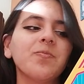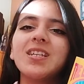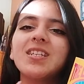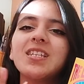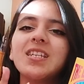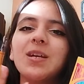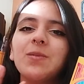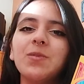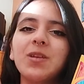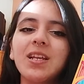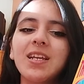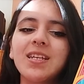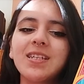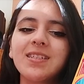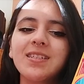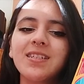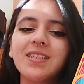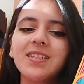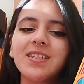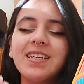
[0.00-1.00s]
And
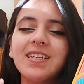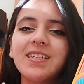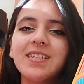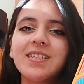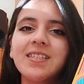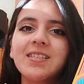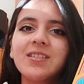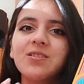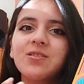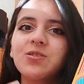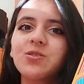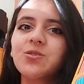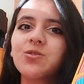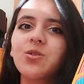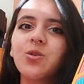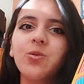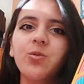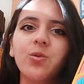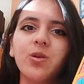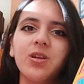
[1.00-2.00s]
Yamilet is
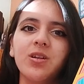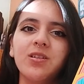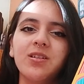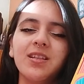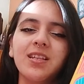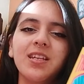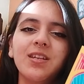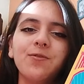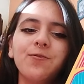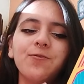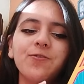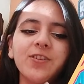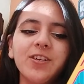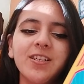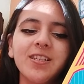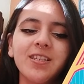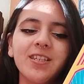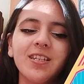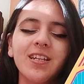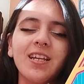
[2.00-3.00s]
so real. It
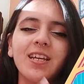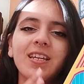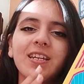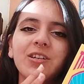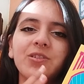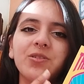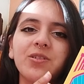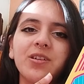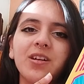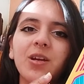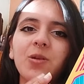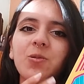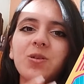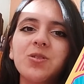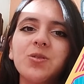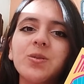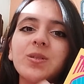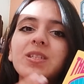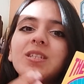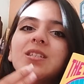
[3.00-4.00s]
felt like I
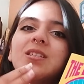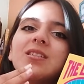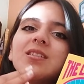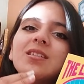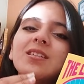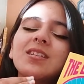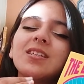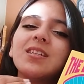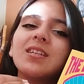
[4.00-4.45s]
was reading